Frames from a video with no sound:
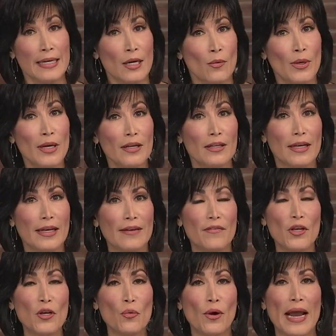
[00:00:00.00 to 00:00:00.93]
Well, if you
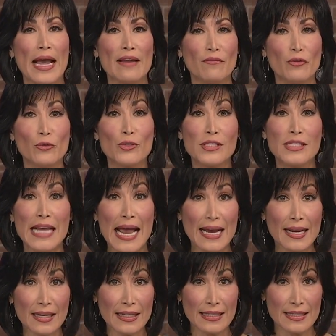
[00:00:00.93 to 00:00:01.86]
were out
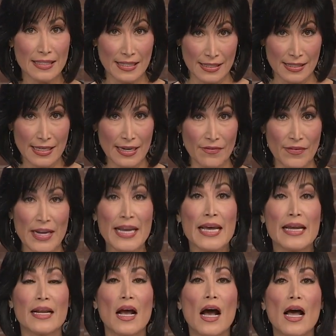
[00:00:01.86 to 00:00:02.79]
Foosackly's this evening at
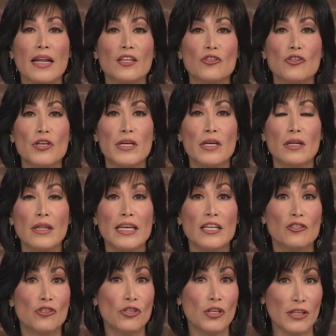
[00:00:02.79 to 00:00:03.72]
Cottage Hill and
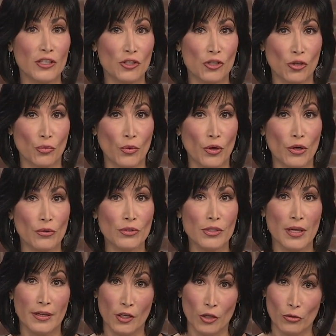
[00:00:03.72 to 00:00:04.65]
Schillinger Roads,
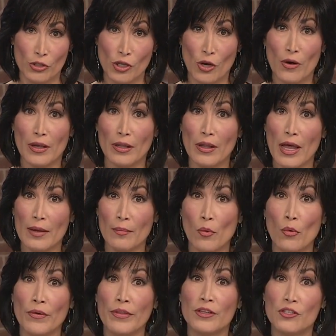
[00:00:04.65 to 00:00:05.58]
you saw a lot more
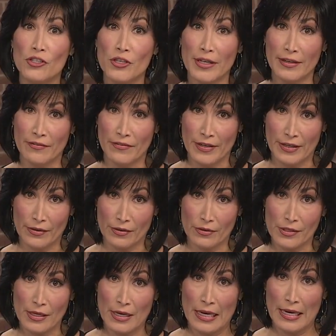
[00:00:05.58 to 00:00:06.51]
than chicken fingers.
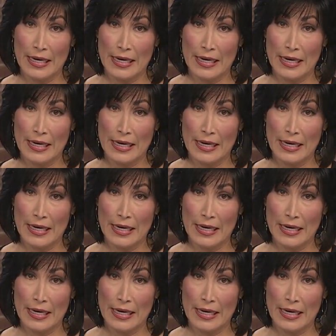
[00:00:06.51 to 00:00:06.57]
